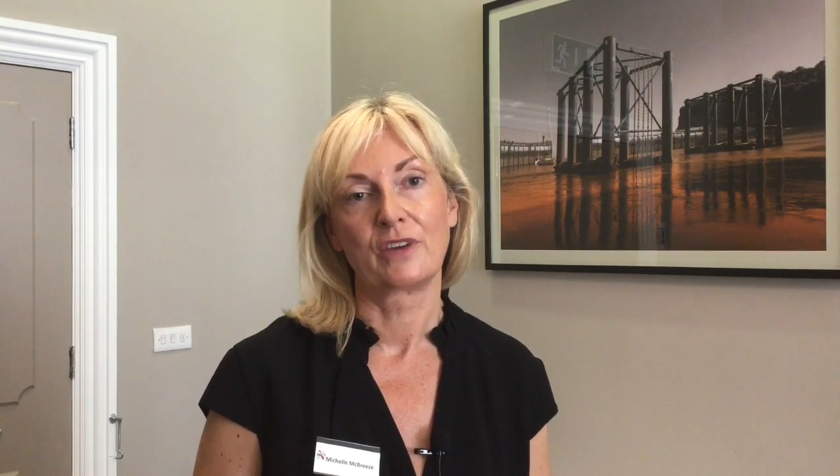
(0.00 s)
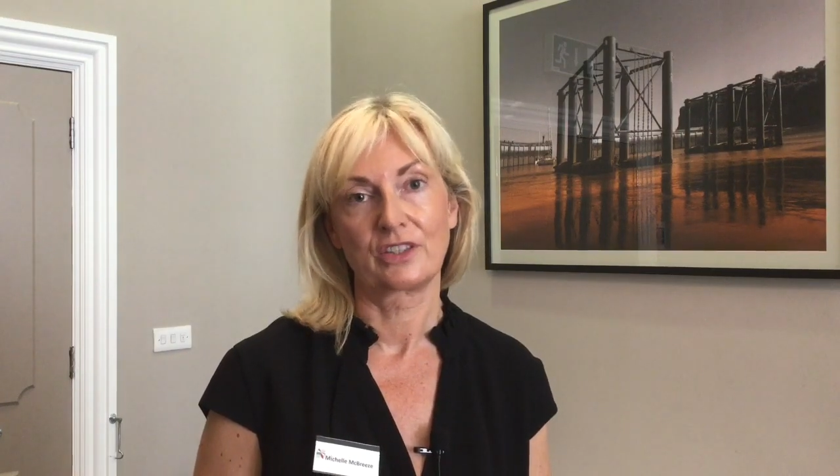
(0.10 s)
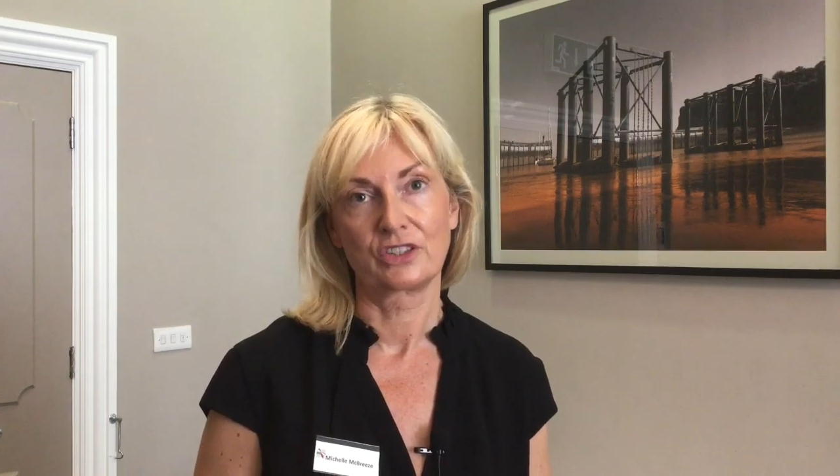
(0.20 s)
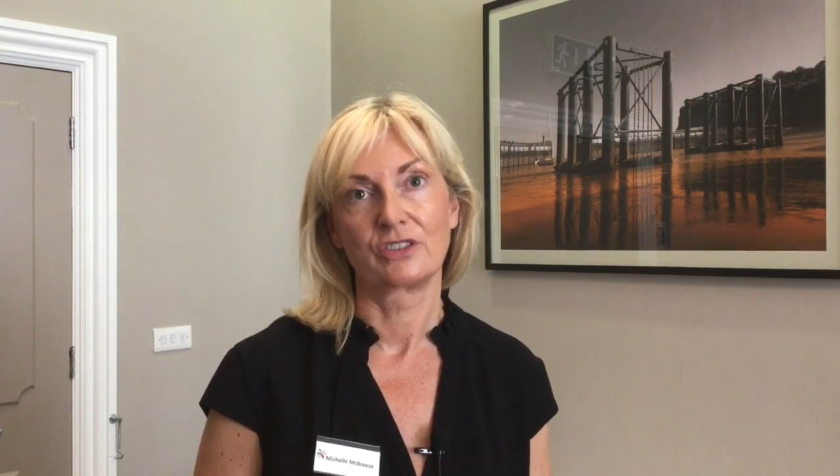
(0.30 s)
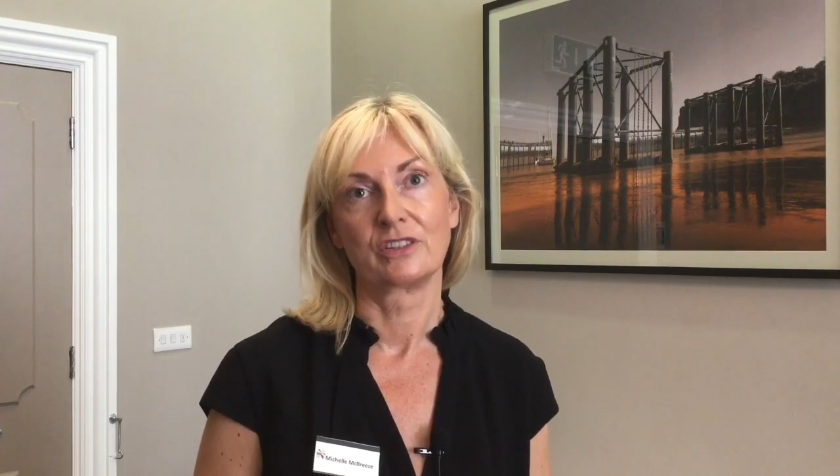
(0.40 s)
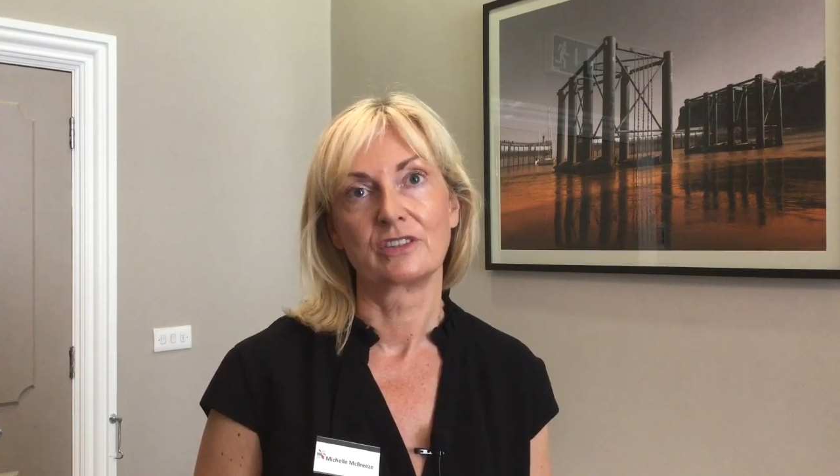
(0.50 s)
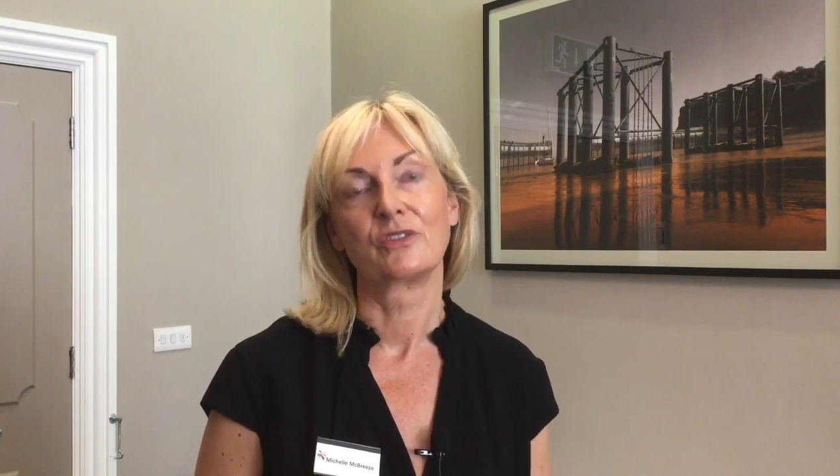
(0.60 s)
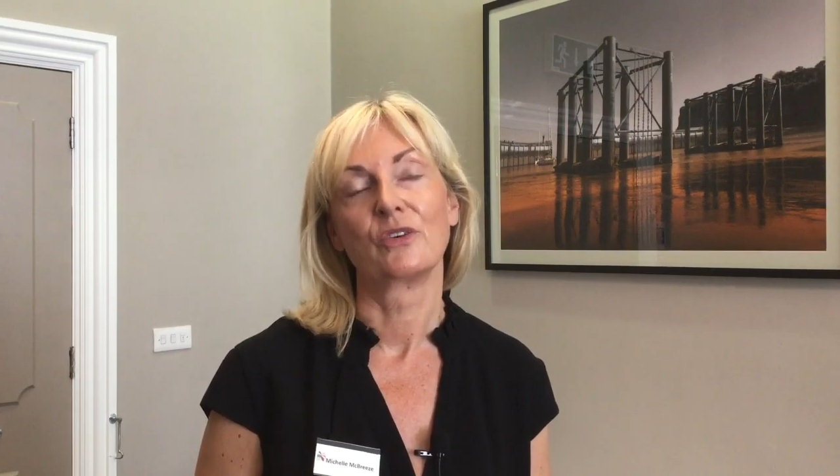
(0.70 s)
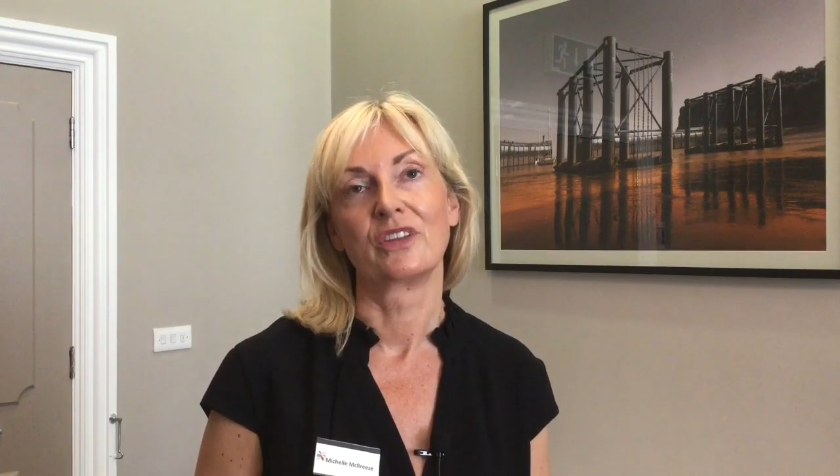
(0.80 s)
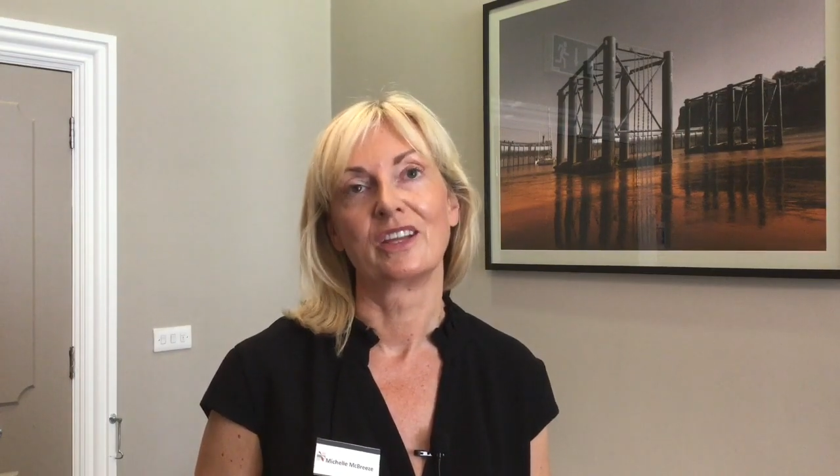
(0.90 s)
registrants
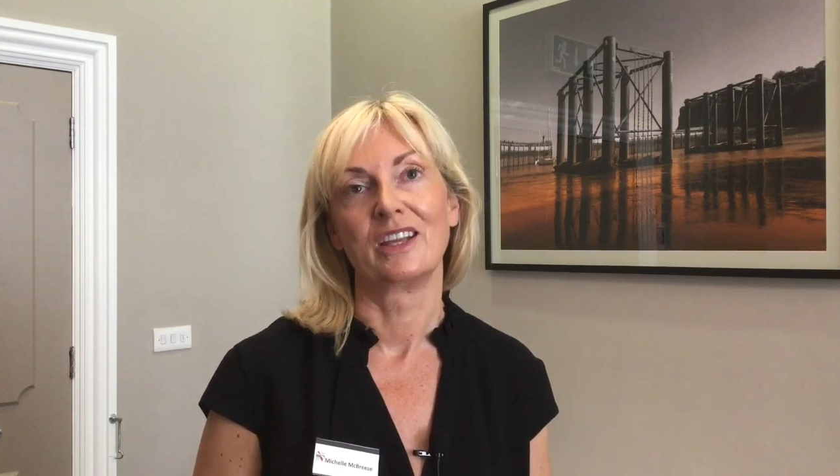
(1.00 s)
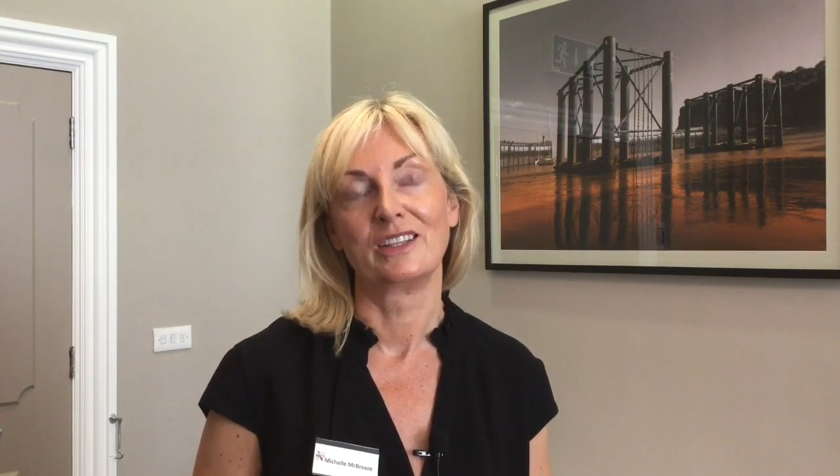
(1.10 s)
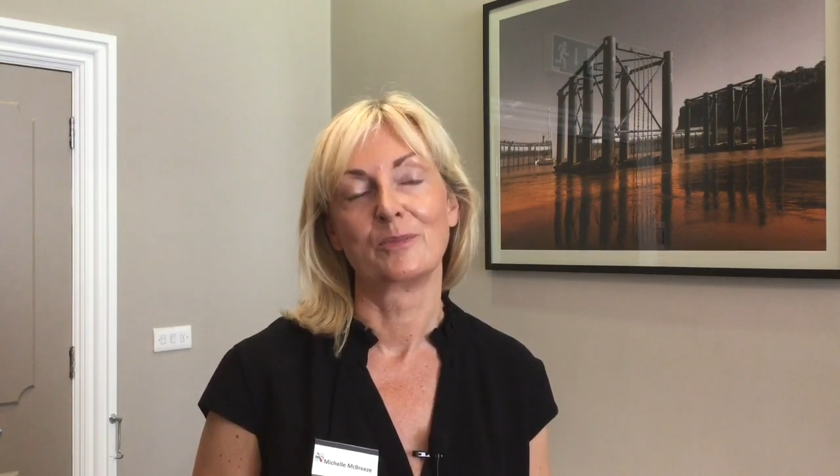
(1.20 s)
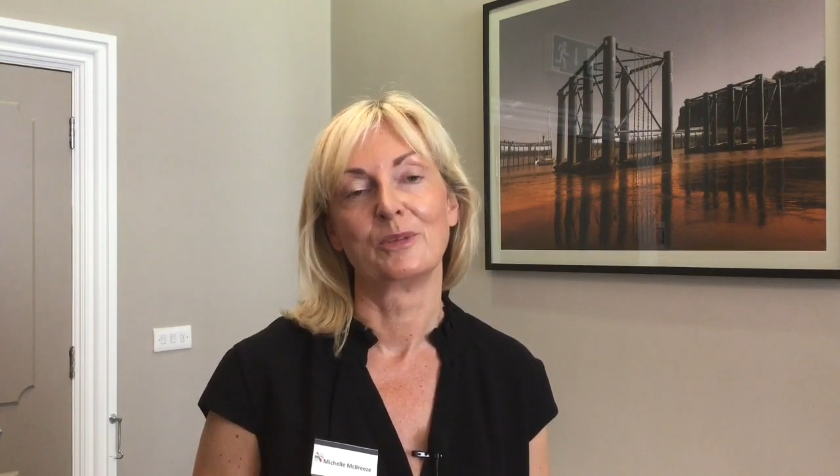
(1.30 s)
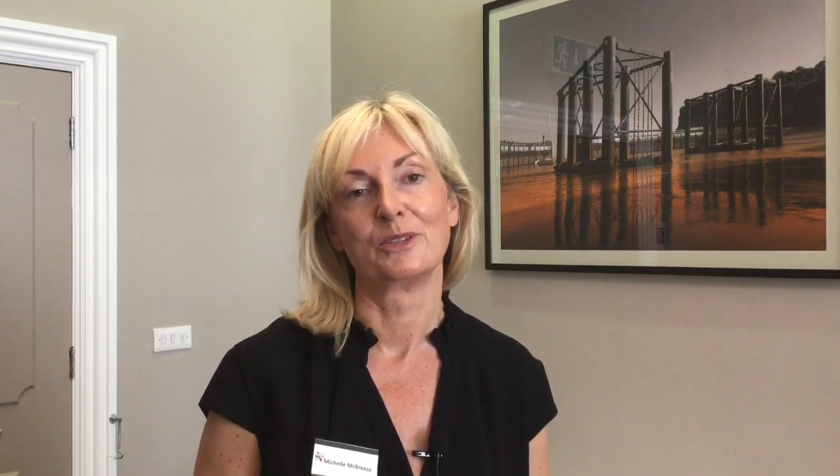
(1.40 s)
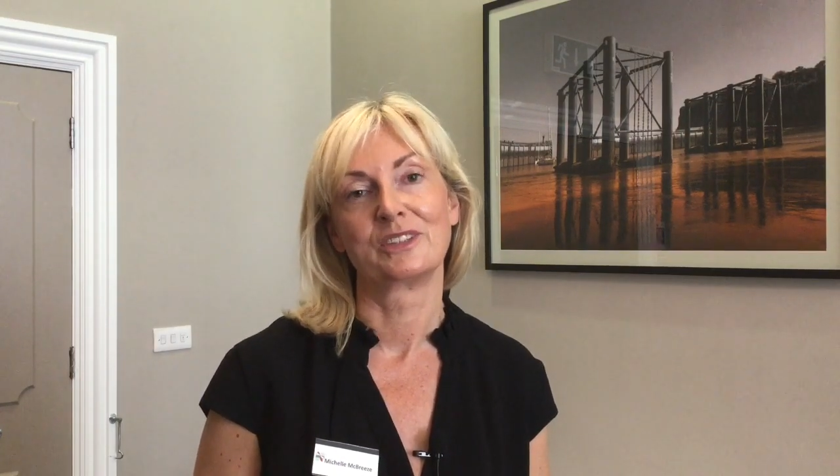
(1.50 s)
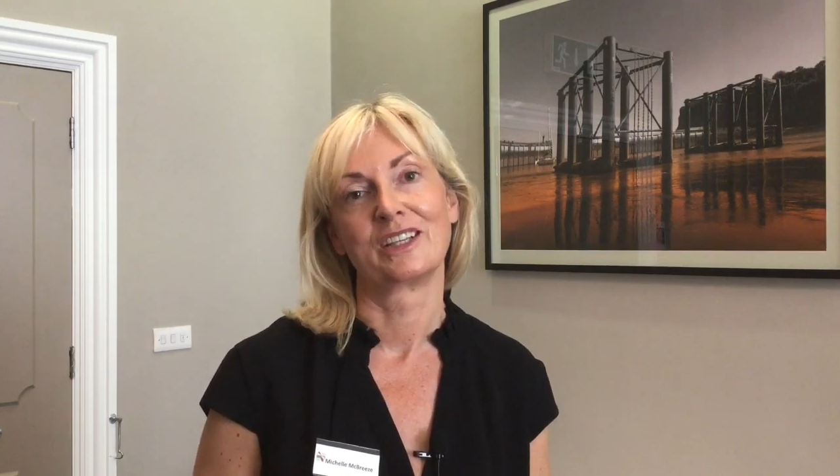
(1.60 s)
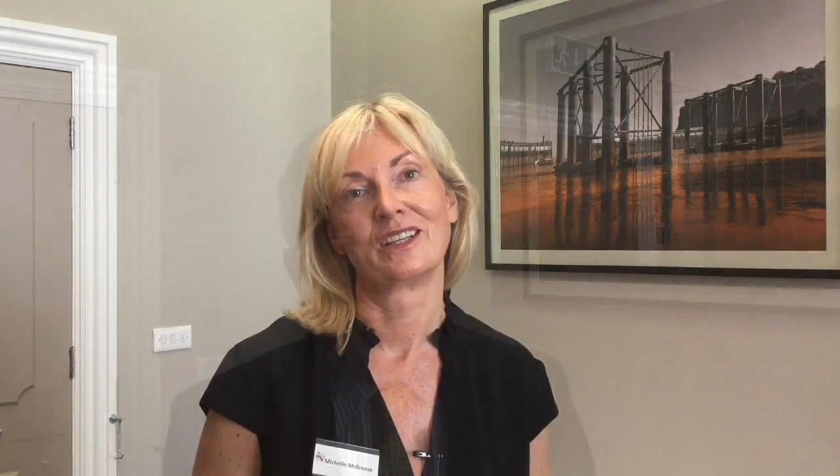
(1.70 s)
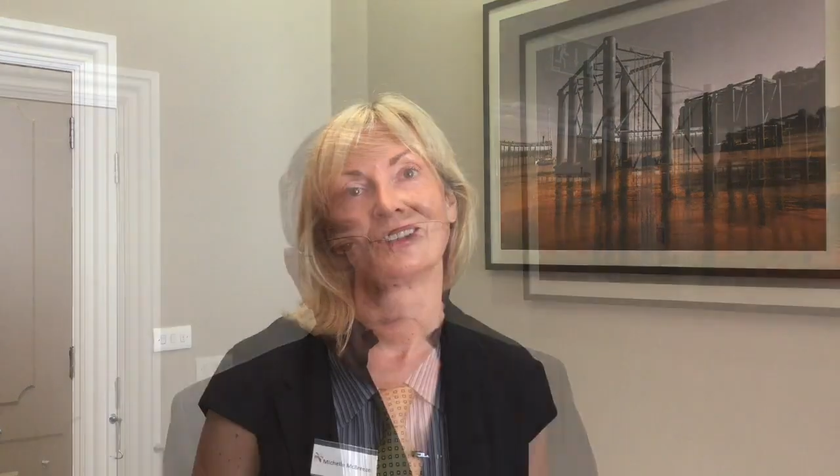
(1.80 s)
for the EWC.